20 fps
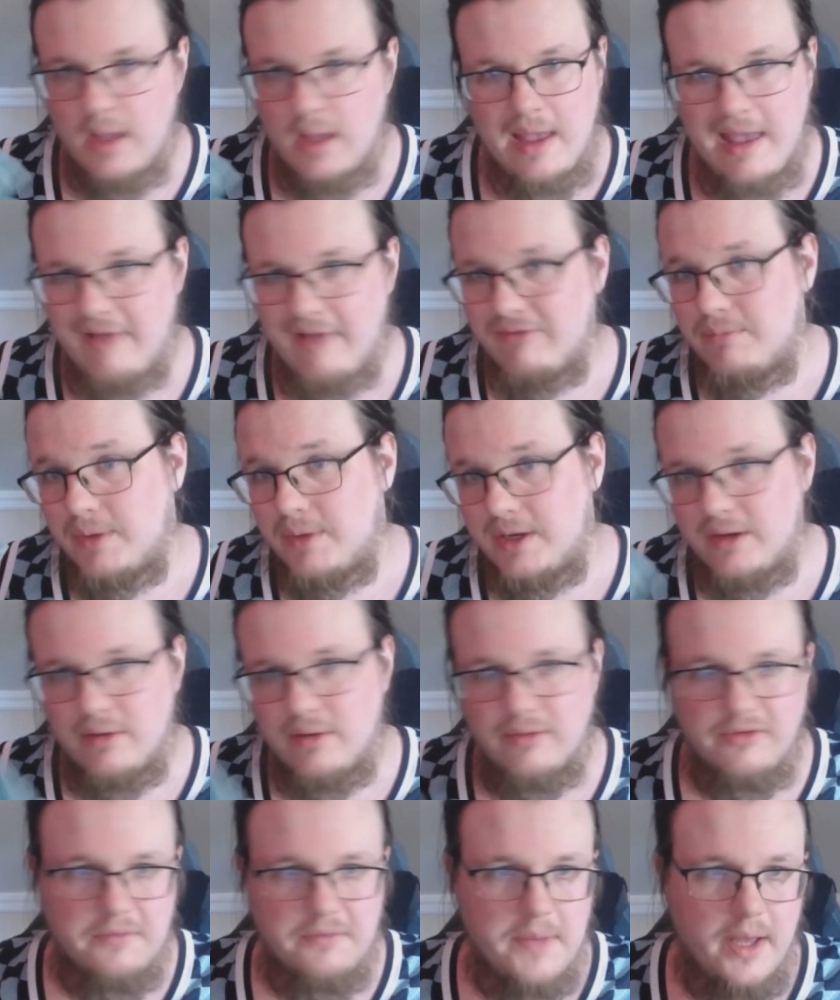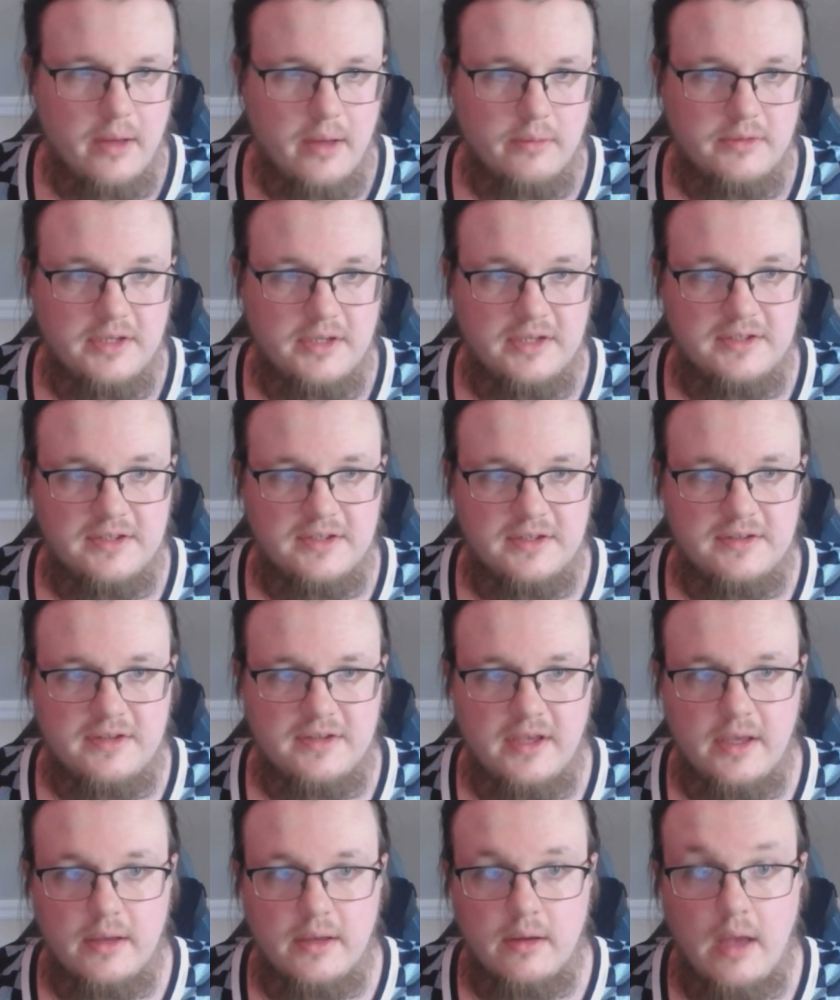Everybody knows about
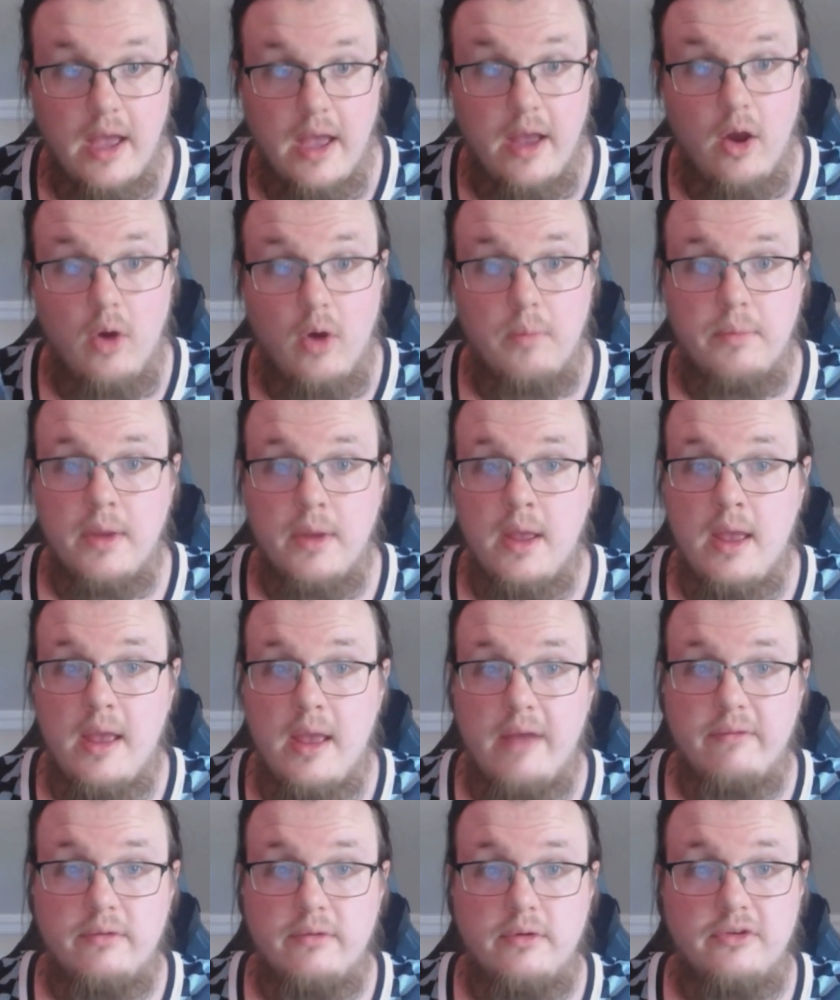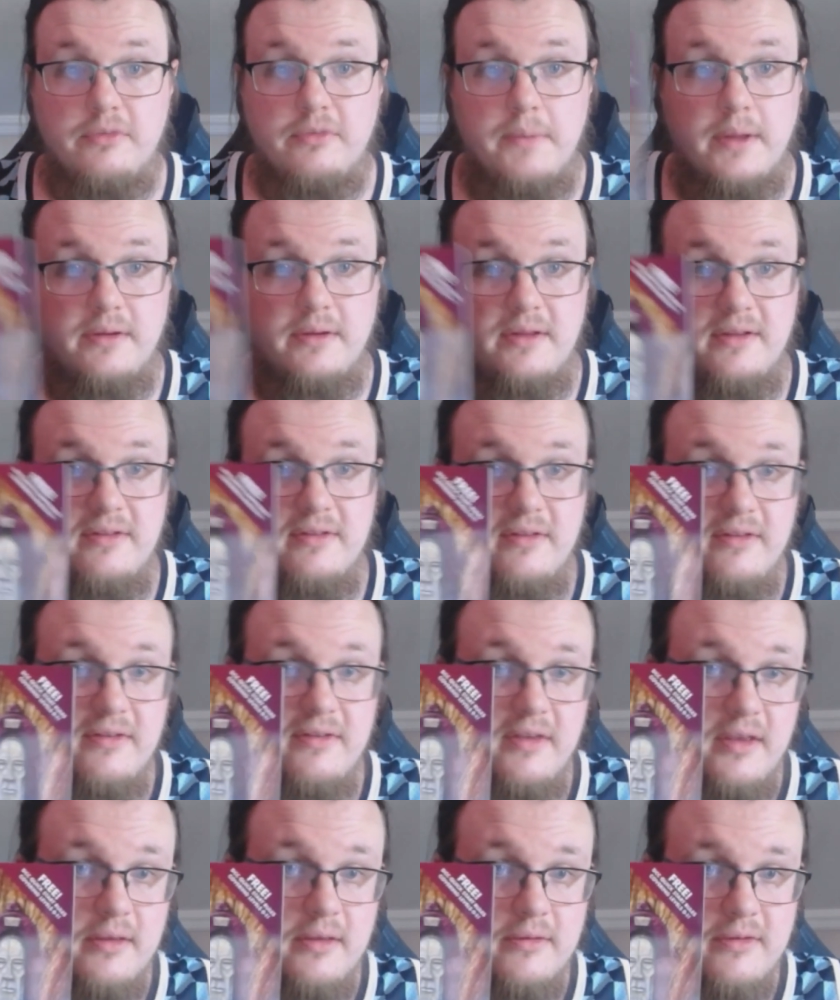DCC. I hope everyone knows about
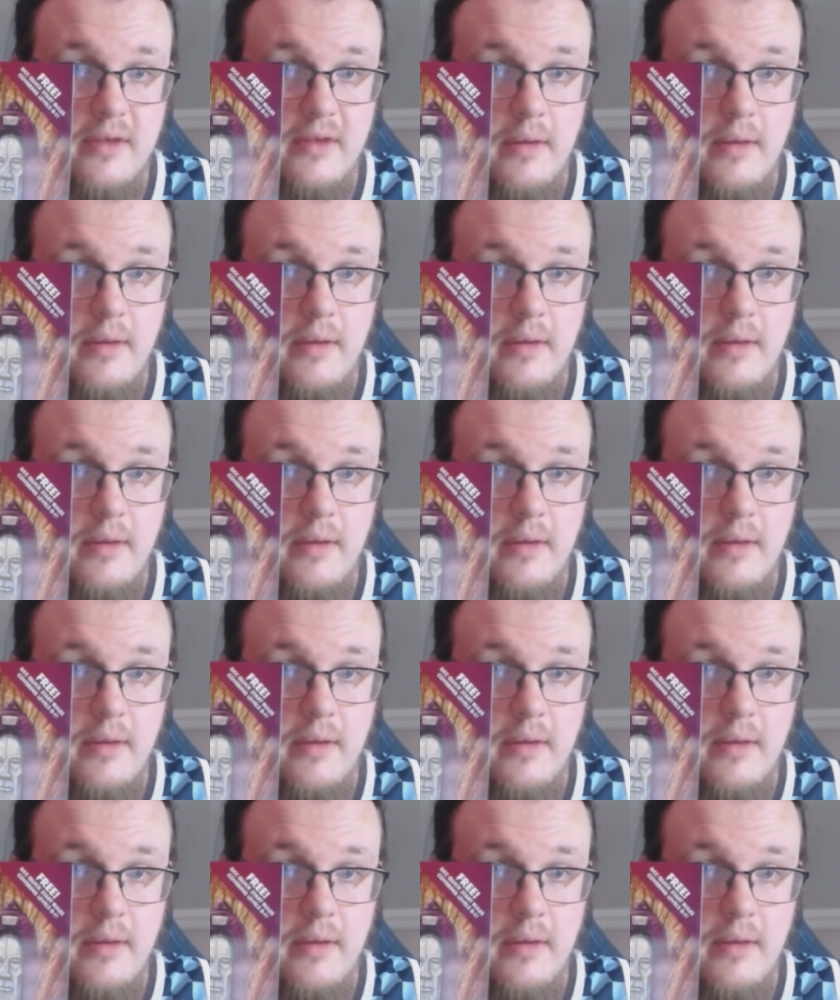DCC. So